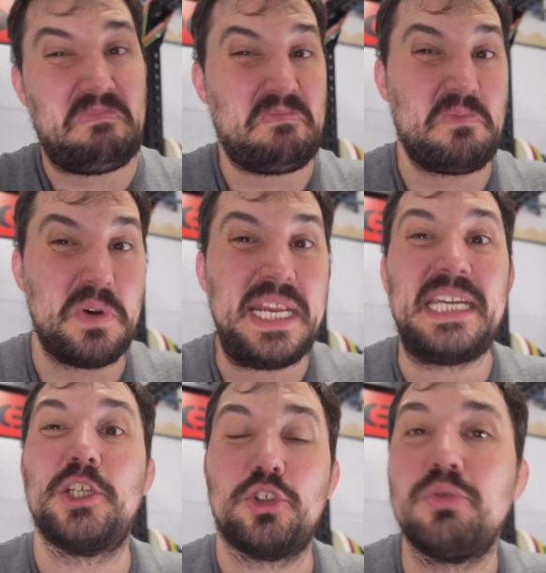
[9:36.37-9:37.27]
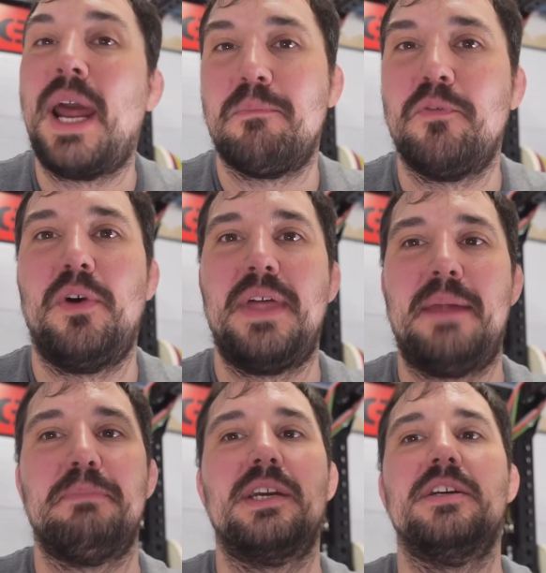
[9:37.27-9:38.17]
really crap for
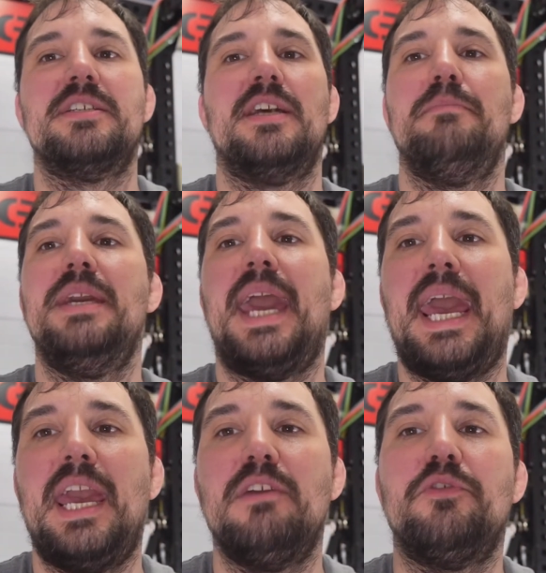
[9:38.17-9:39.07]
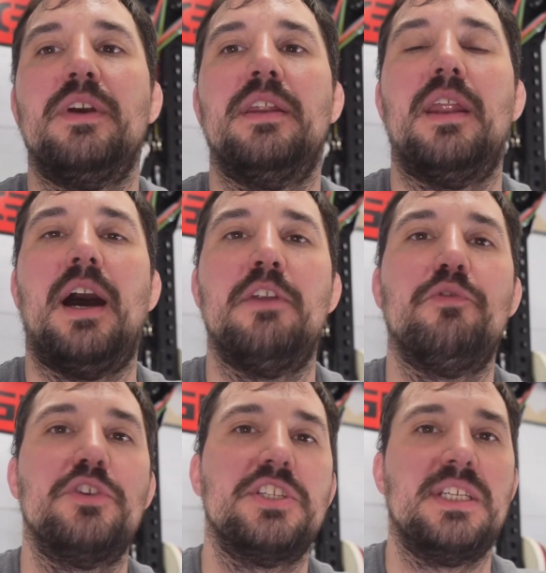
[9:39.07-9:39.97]
that because they behave in
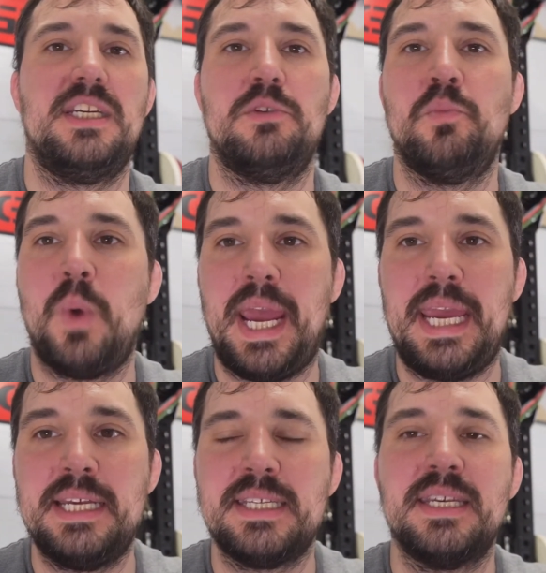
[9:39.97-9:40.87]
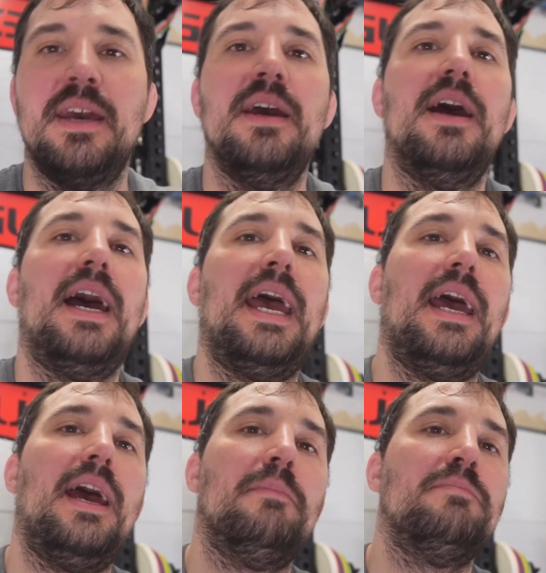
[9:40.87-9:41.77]
unforeseen ways
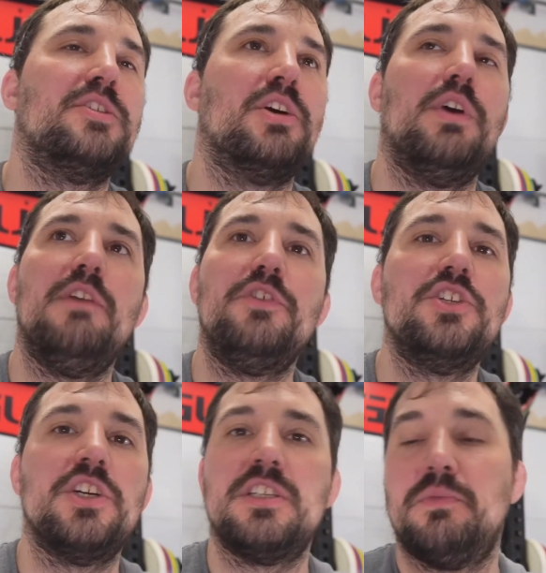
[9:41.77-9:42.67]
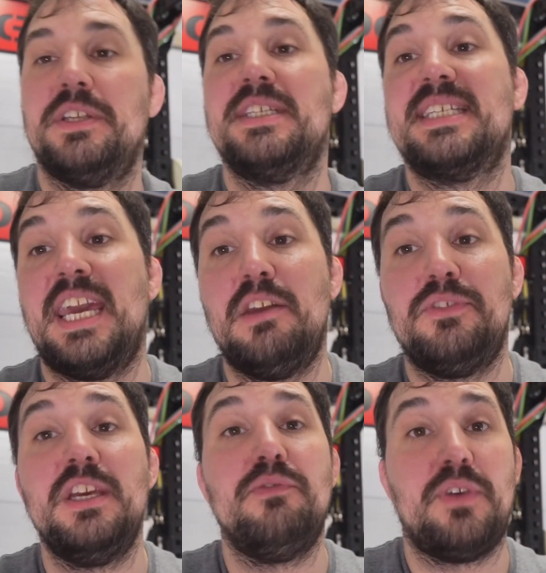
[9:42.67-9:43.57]
So if you just want the
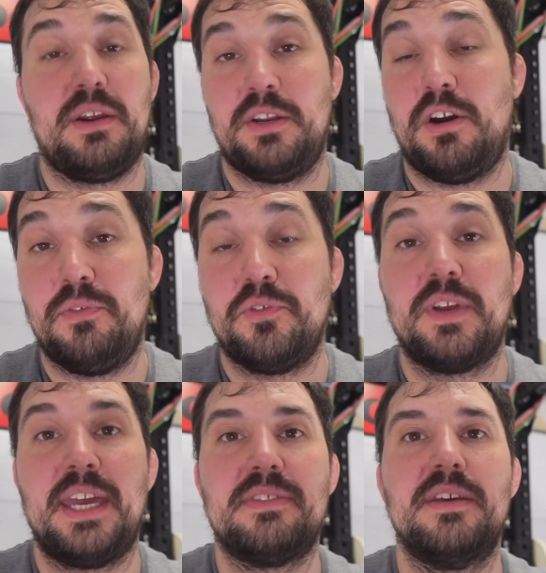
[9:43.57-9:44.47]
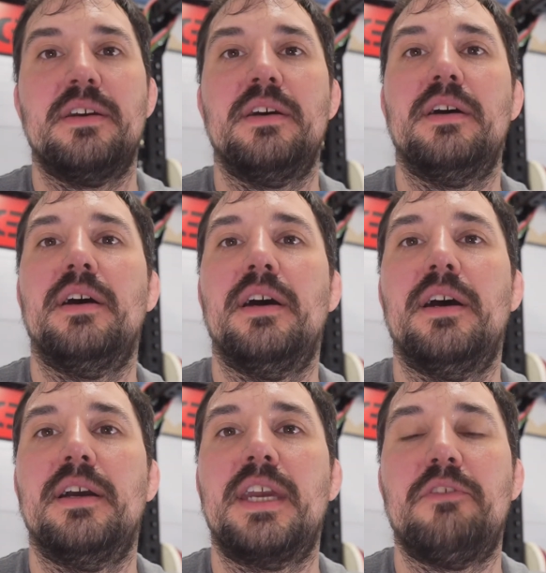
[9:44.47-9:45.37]
safety, fair enough, get
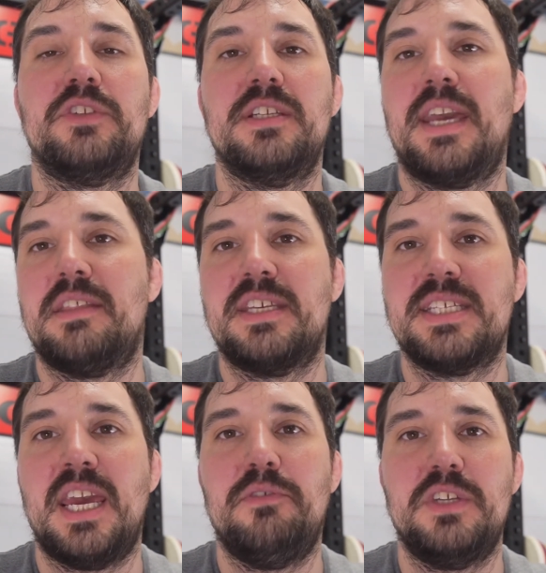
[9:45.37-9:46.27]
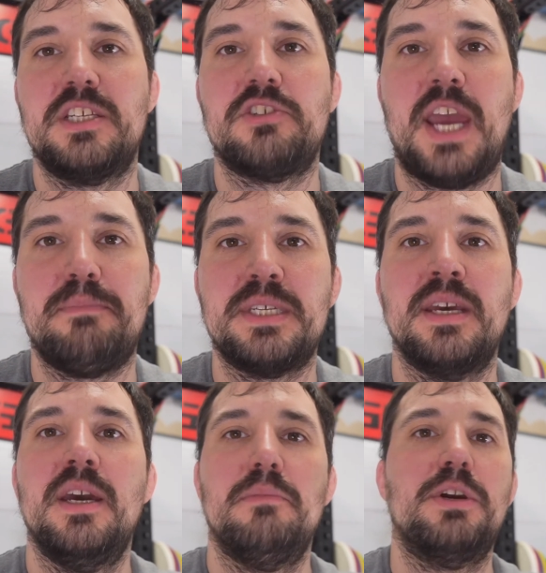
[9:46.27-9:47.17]
the safety
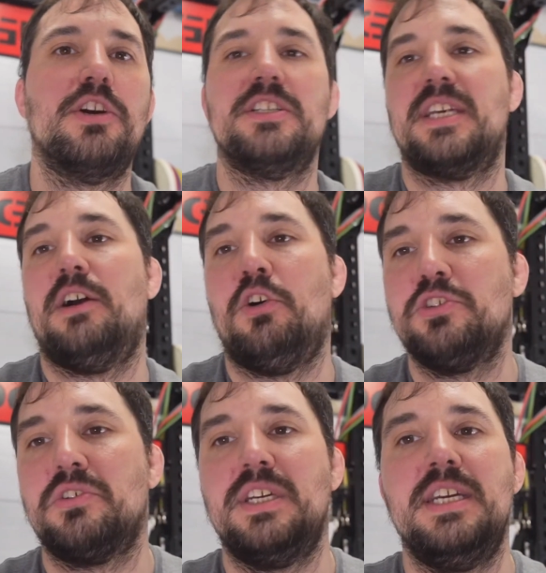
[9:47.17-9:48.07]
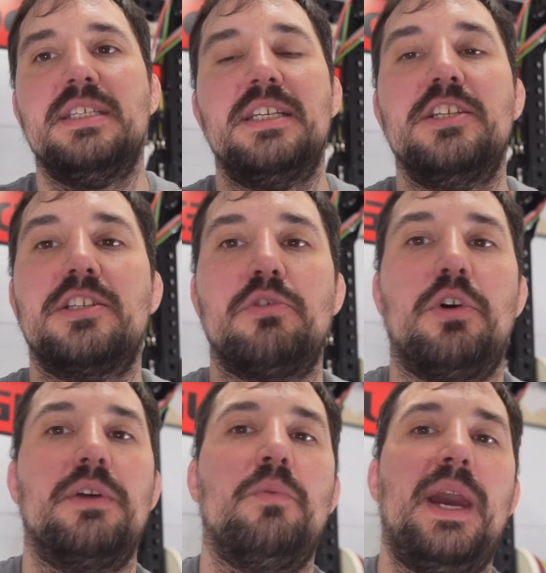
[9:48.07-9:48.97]
straps, because they're also easily
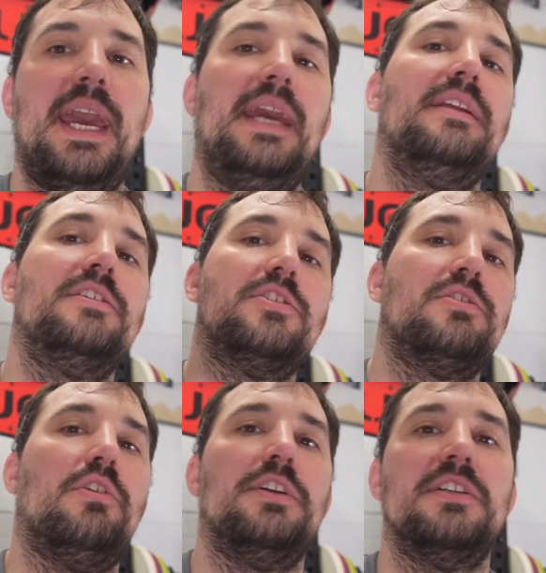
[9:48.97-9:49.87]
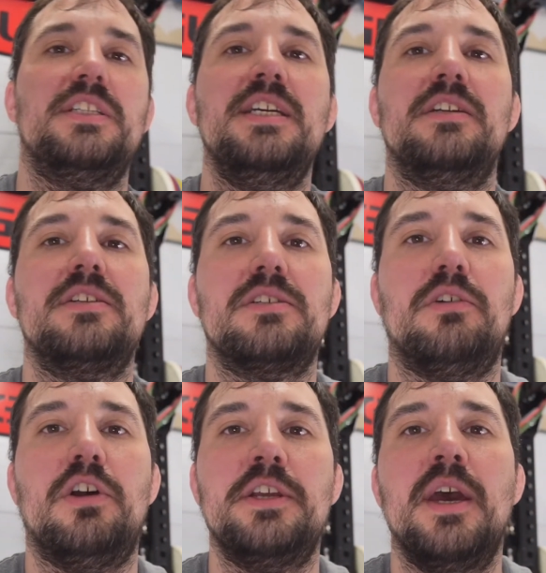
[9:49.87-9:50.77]
stored away and installed and
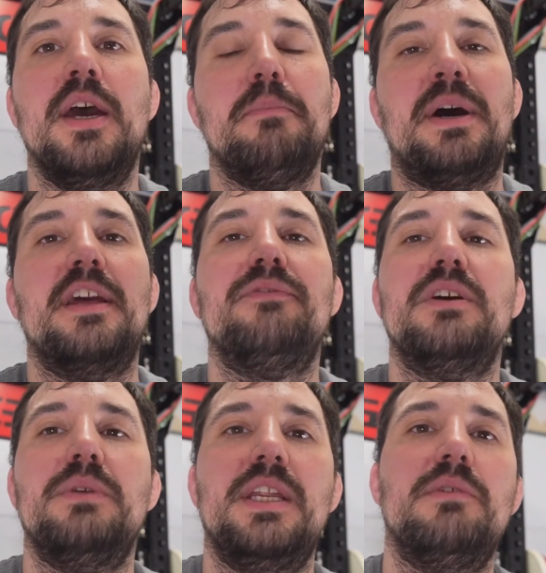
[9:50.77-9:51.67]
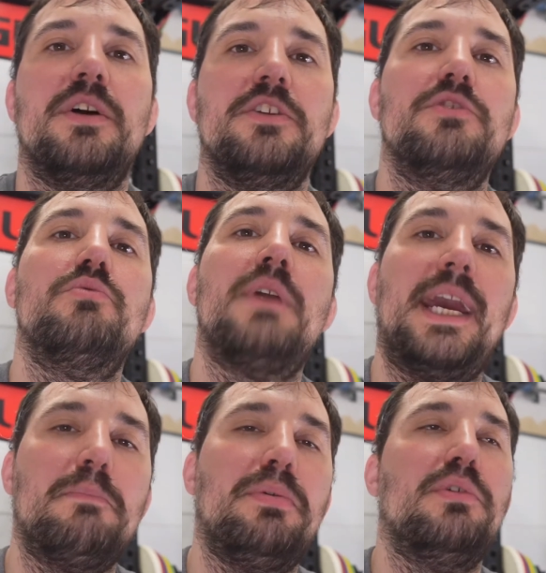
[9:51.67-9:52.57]
deinstalled. But if you really want to do
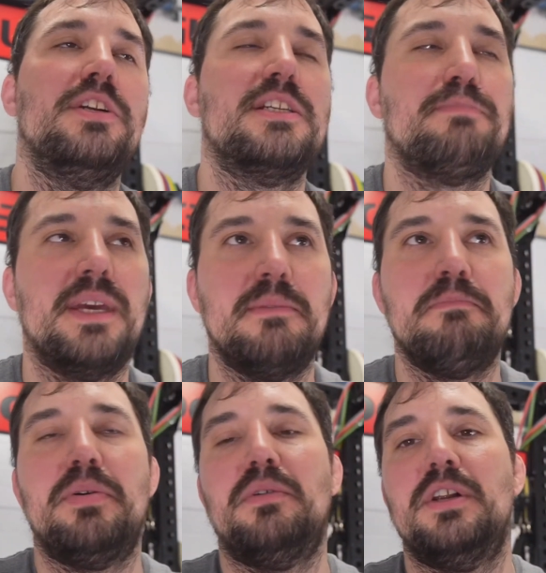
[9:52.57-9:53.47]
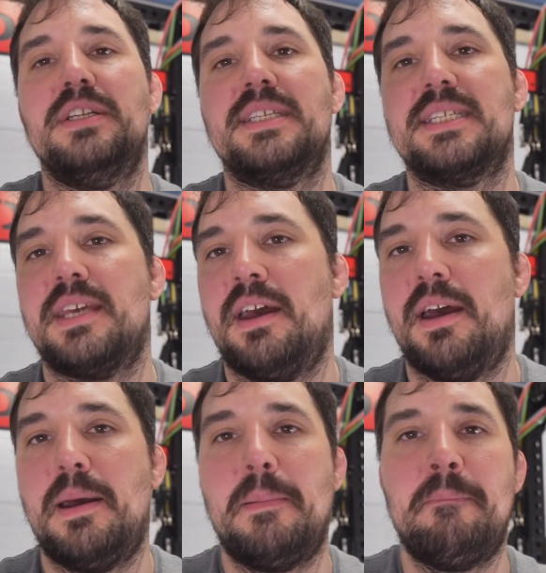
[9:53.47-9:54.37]
rack pulls, pin pulls,
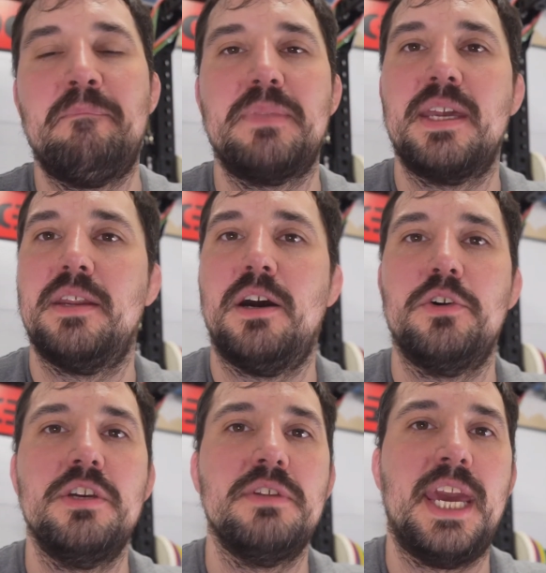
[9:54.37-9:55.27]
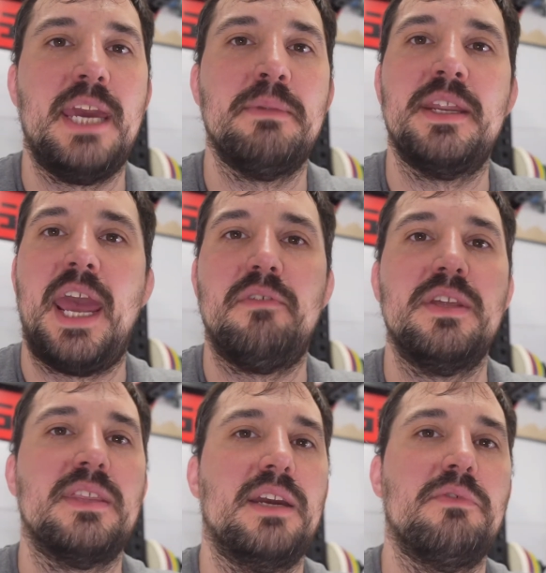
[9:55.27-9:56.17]
you know, you name it,
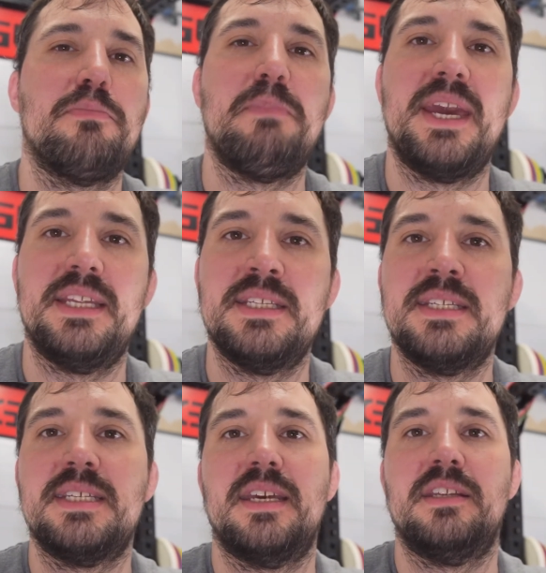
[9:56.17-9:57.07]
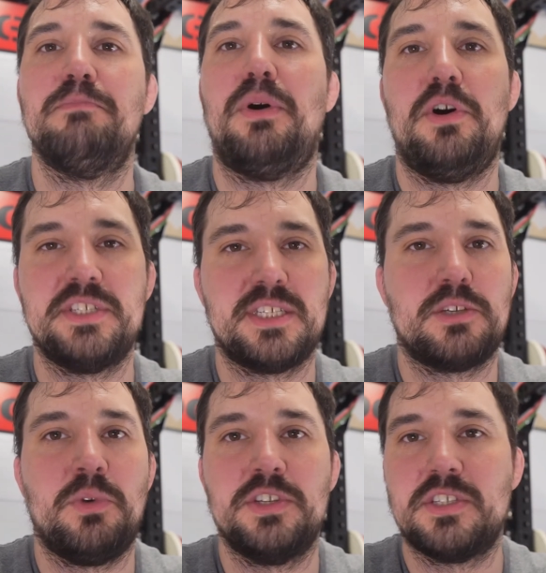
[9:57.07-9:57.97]
everything with pins and paused
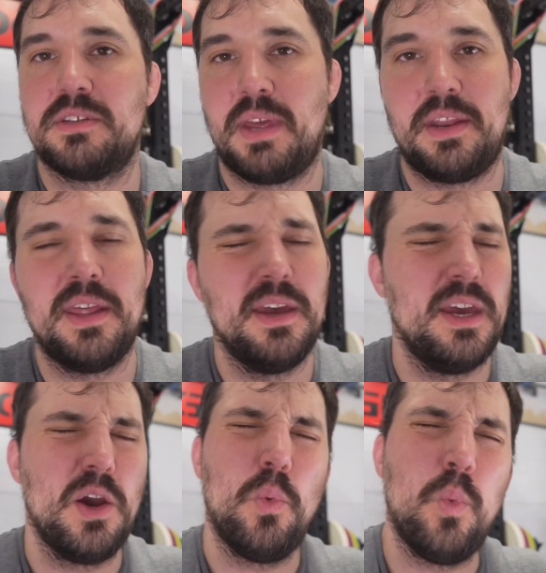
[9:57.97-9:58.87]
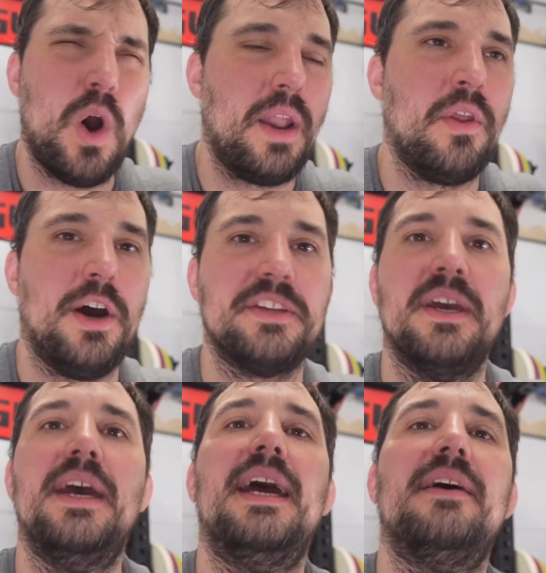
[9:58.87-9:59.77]
squats and whatnot,
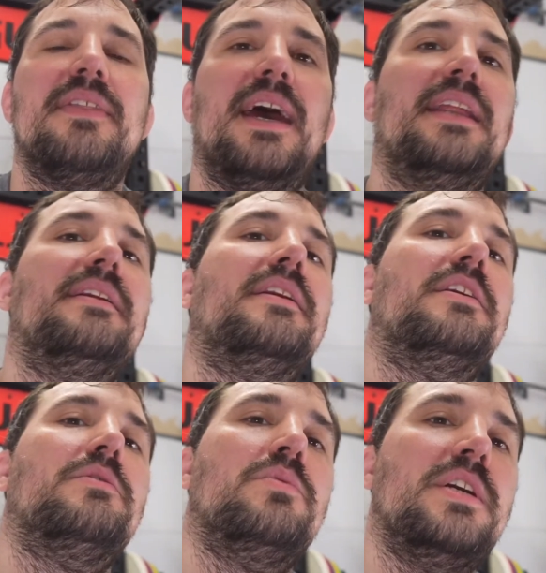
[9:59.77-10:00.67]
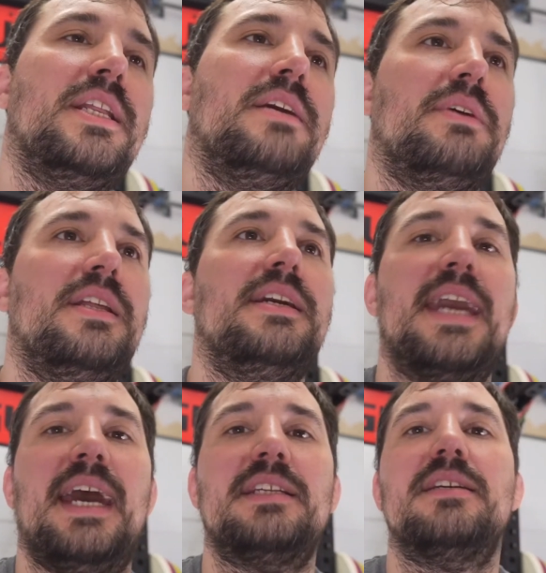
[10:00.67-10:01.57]
then really
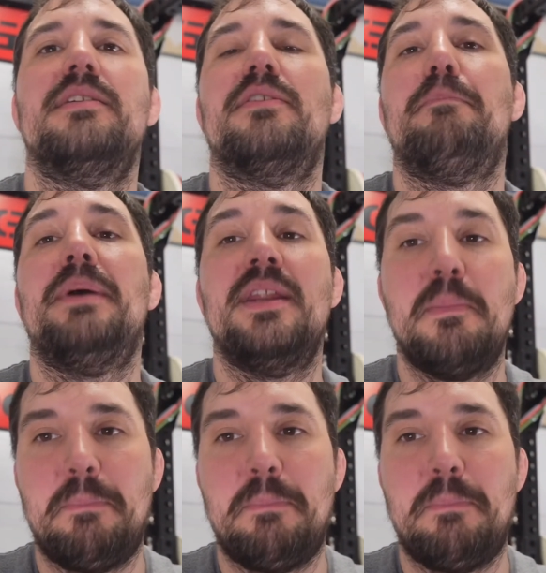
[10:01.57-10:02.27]
get the pin and